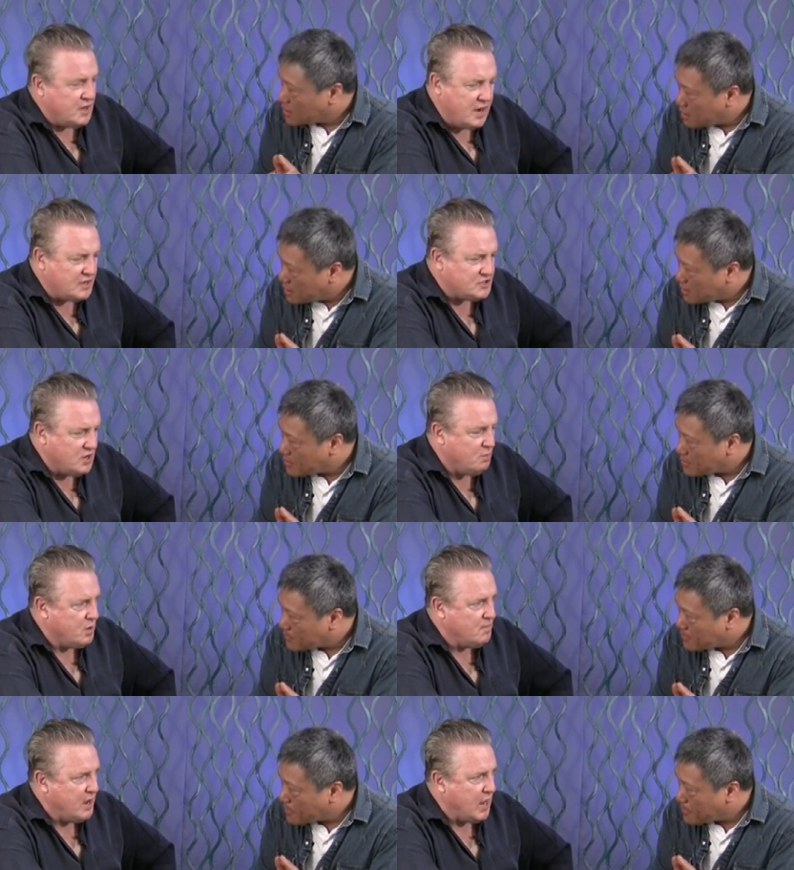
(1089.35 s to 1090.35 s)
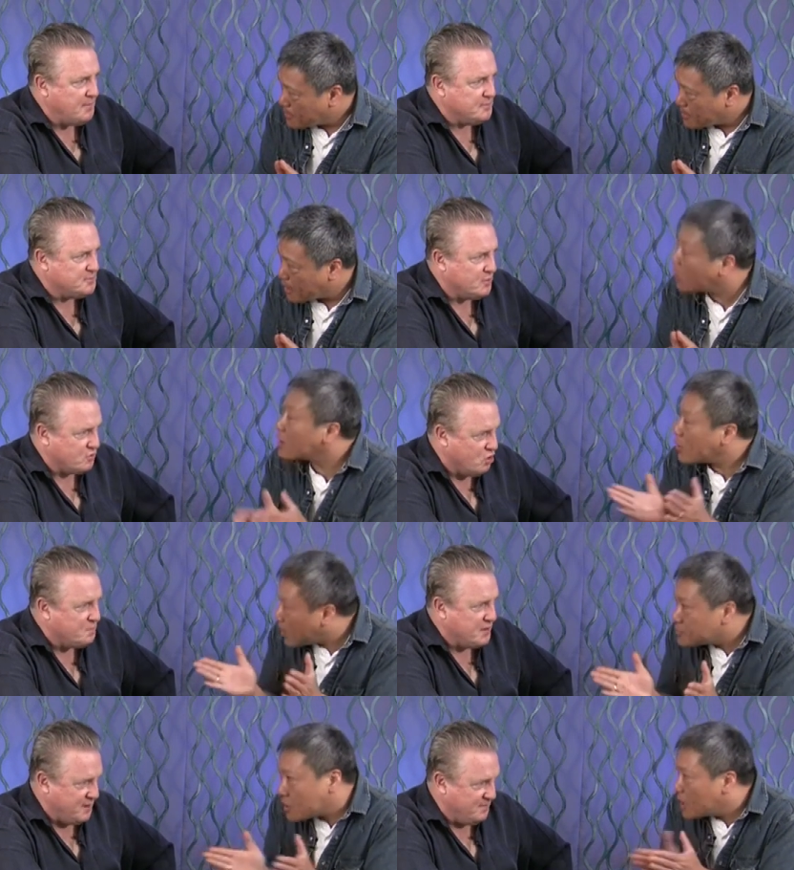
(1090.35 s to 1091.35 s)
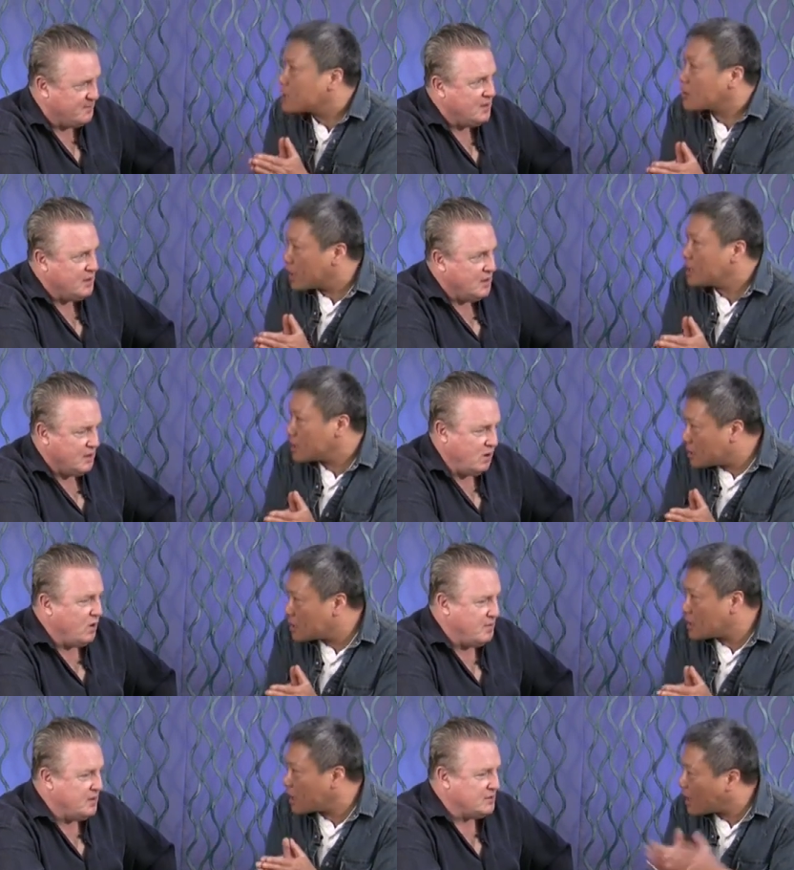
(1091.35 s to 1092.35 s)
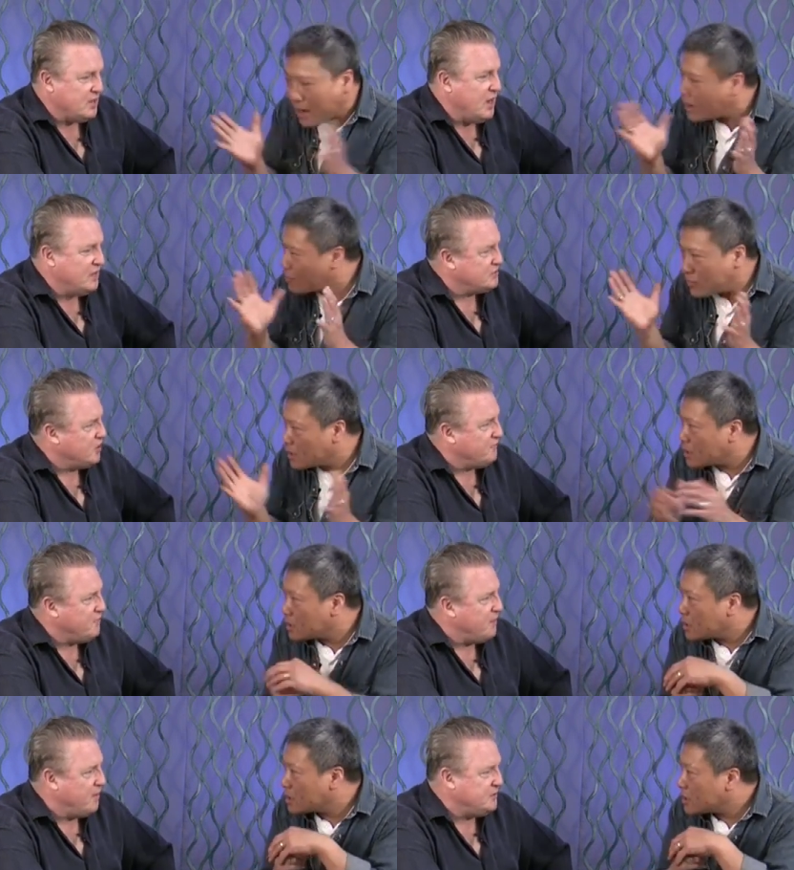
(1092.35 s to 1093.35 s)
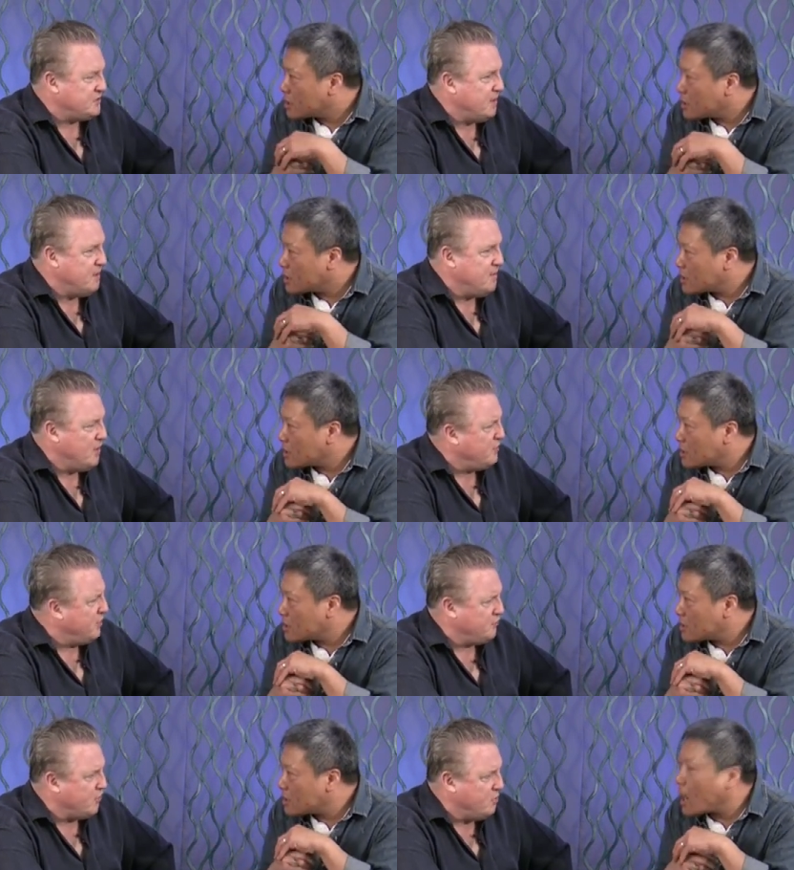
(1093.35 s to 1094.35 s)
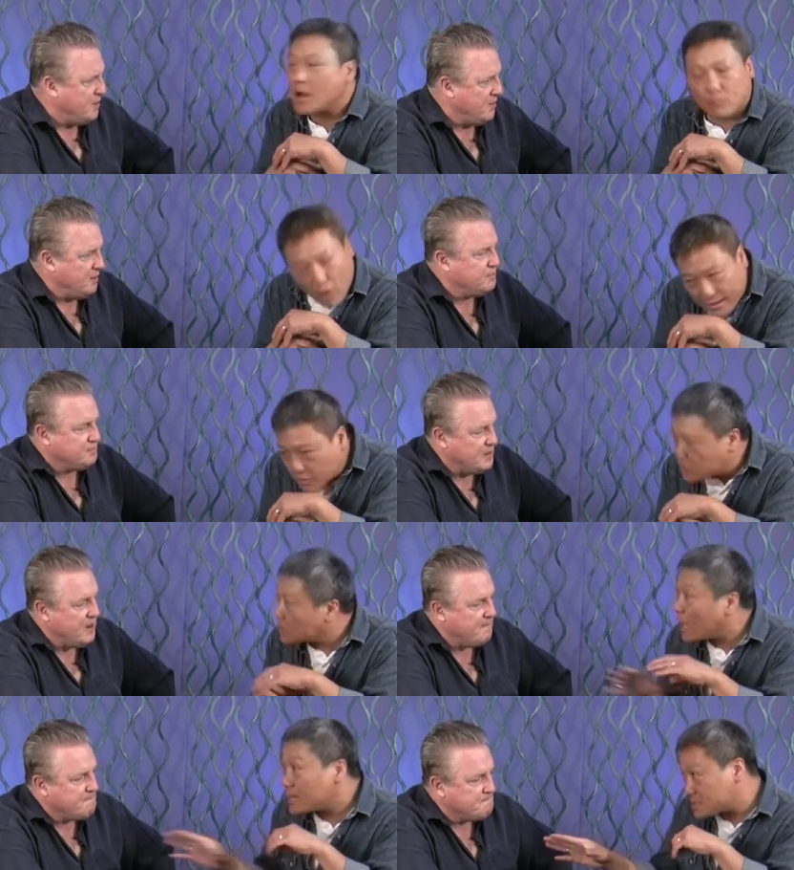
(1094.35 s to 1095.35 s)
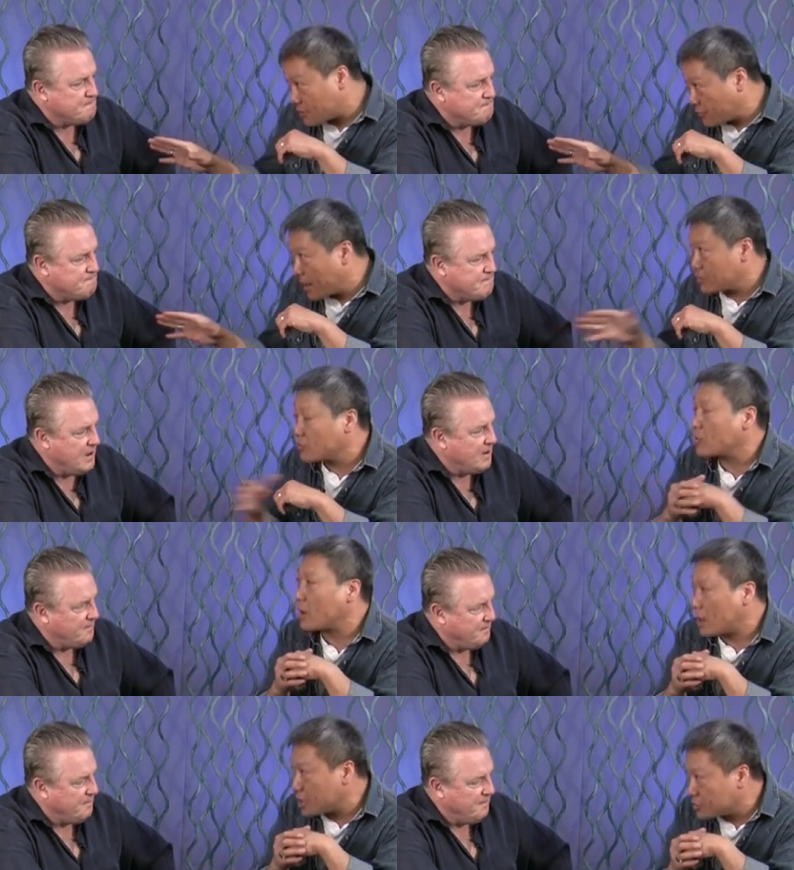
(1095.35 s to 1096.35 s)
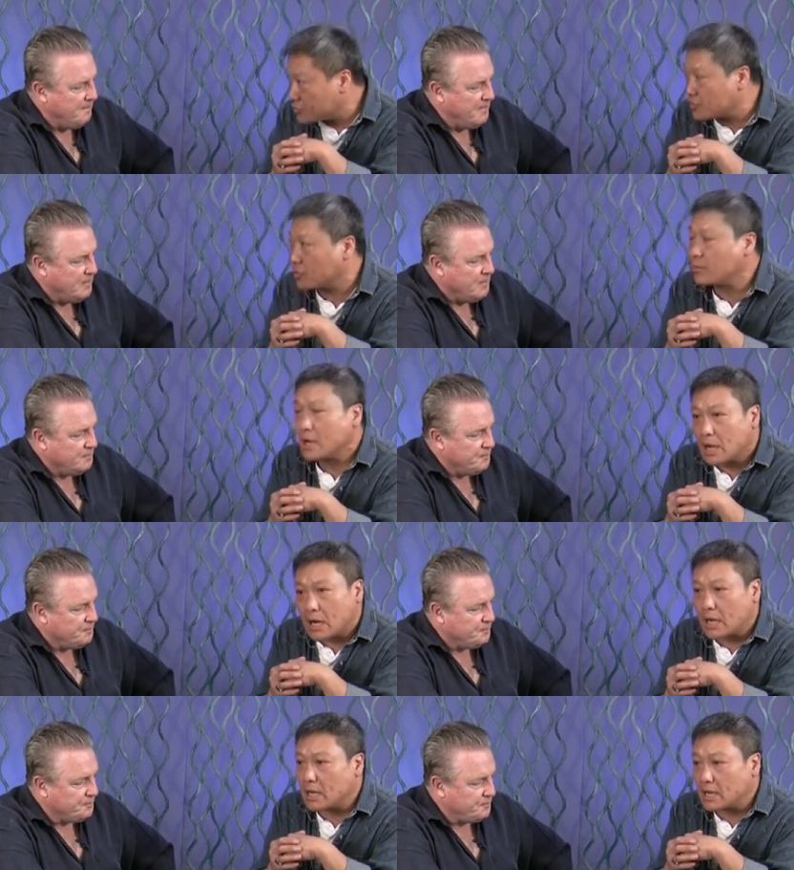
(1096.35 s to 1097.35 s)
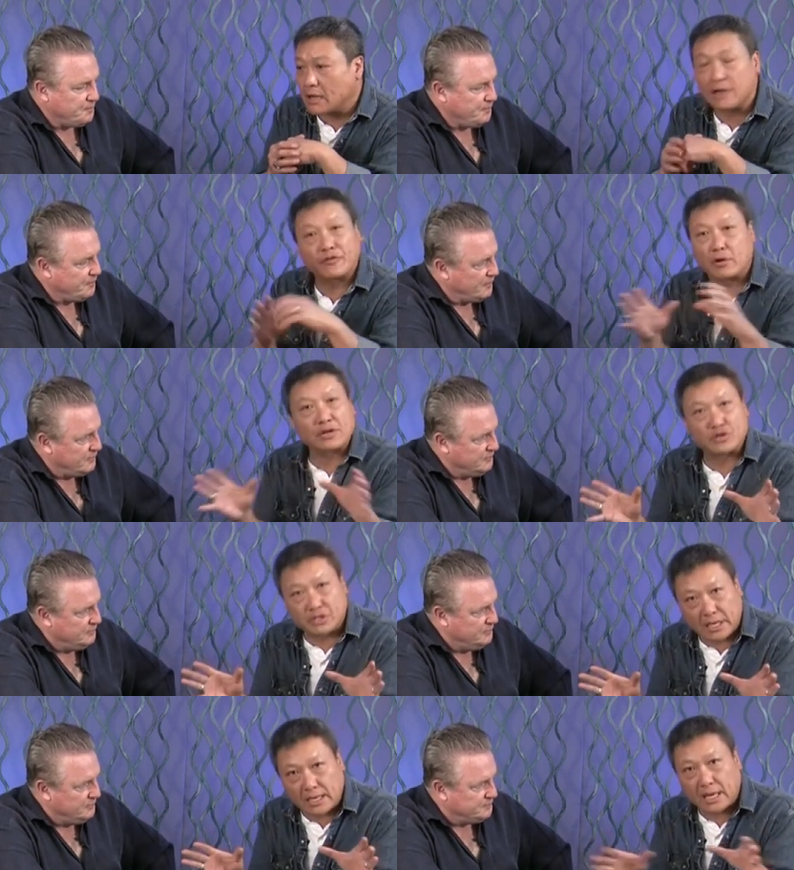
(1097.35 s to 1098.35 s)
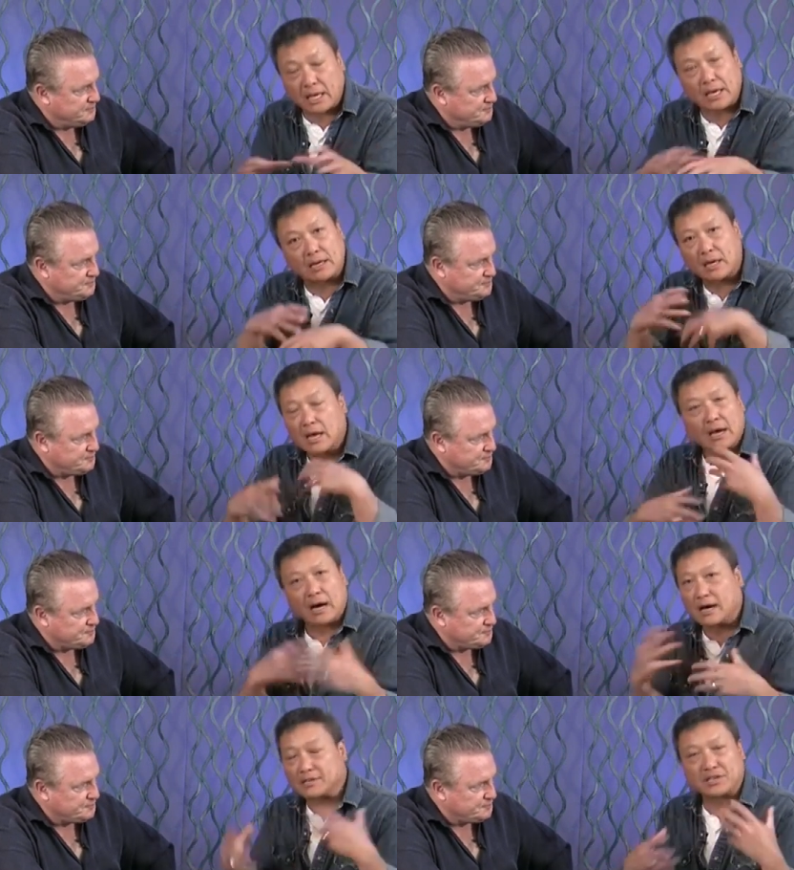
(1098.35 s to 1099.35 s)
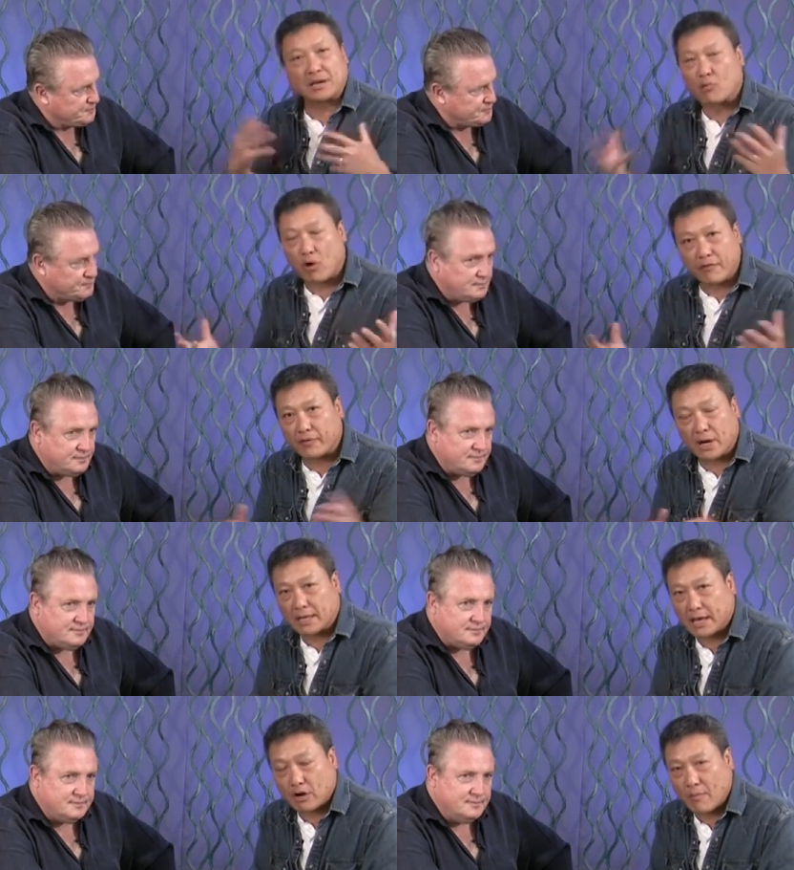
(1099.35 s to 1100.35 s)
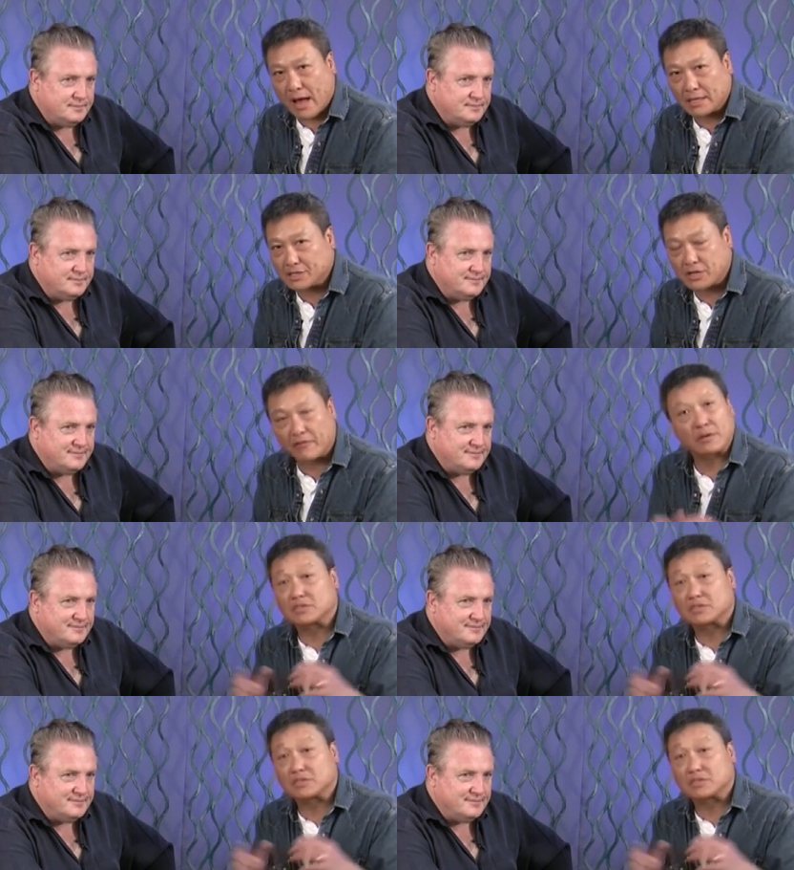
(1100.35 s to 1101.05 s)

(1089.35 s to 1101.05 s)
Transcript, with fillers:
Speaker 1: not actually on one of my albums, but oh, it oh, could oh, I'm be. sorry. Okay. Oh, I mean, there's I, a lot I, of stuff you've probably seen, maybe on YouTube. Uh, maybe. Right. There's yeah. a lot
Speaker 2: of stuff about you yeah. on YouTube. Uh, if you're interested uh-huh. in uh, seeing more of uh, Ken O'Malley's stuff,